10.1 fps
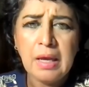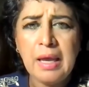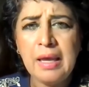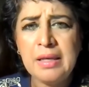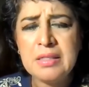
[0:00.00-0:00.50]

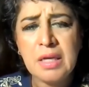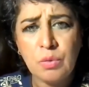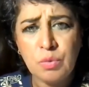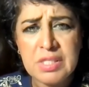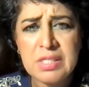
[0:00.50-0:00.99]
And I
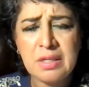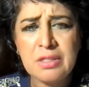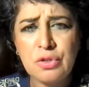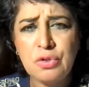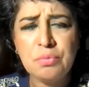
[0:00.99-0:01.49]
will
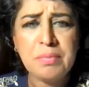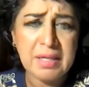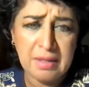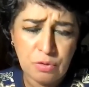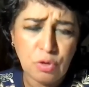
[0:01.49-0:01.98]
cite to you
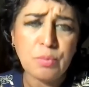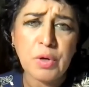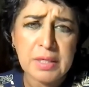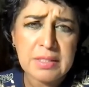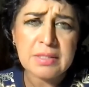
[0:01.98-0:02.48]
Madeleine
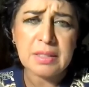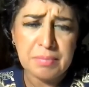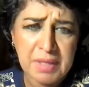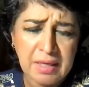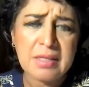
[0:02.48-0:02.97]
Albright. It
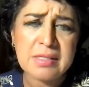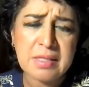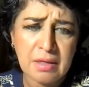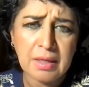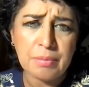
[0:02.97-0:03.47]
may again
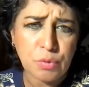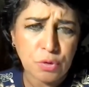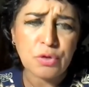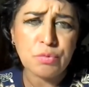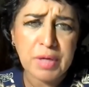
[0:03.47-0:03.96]
sound like a
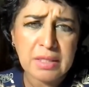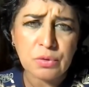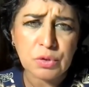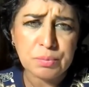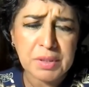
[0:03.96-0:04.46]
broken
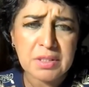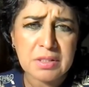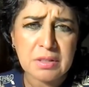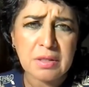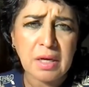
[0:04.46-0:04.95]
record,
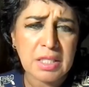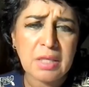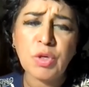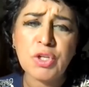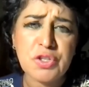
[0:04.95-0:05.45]
but I
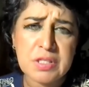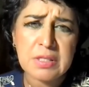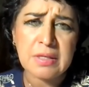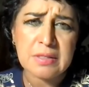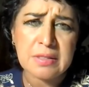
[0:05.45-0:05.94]
think what she
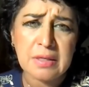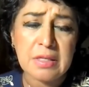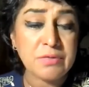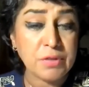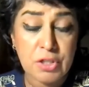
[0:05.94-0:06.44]
said
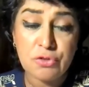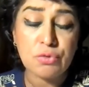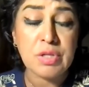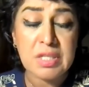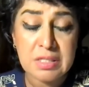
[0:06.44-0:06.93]
is very
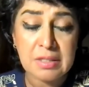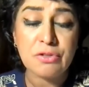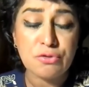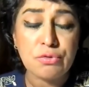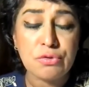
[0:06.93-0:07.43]
true, is
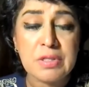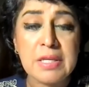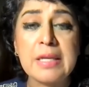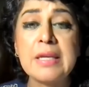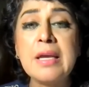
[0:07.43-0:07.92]
still true
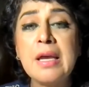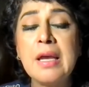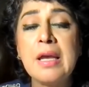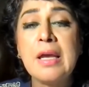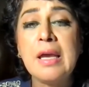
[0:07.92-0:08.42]
today,
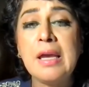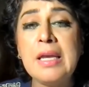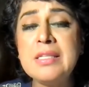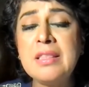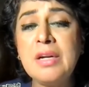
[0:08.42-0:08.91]

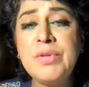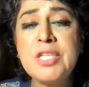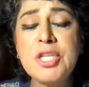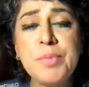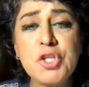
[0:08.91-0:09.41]
is that there
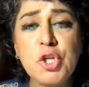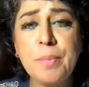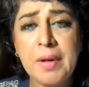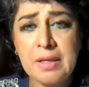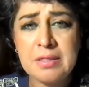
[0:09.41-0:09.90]
is a special
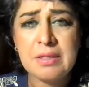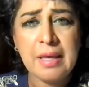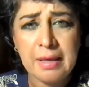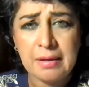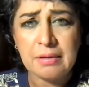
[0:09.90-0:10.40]
place in
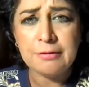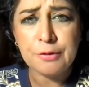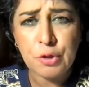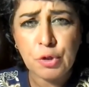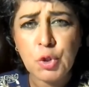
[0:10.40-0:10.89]
hell
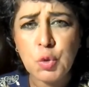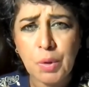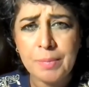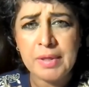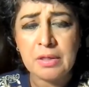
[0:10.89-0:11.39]
for those
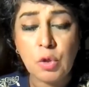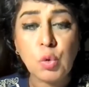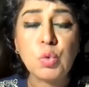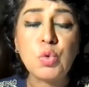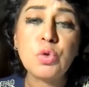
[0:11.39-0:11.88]
women
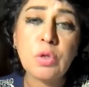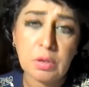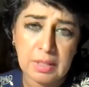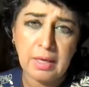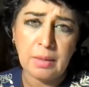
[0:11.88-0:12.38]
who do
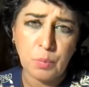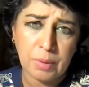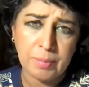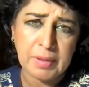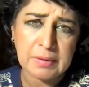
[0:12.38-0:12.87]
not help
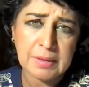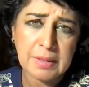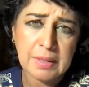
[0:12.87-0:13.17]
women.